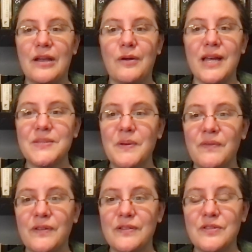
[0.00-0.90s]
Grasping
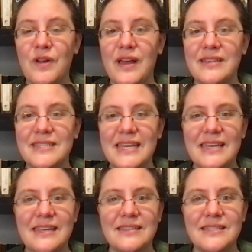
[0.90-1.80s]
for straws,
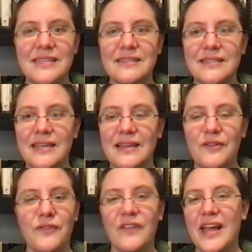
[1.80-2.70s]
he sees
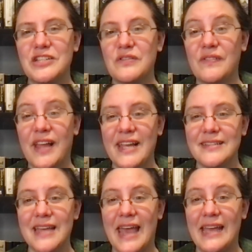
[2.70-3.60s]
a flash of
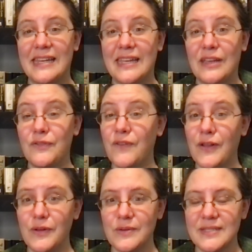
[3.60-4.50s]
light and he
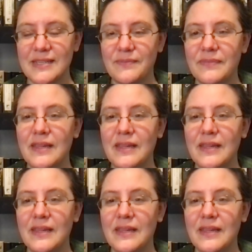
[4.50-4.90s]
follows it,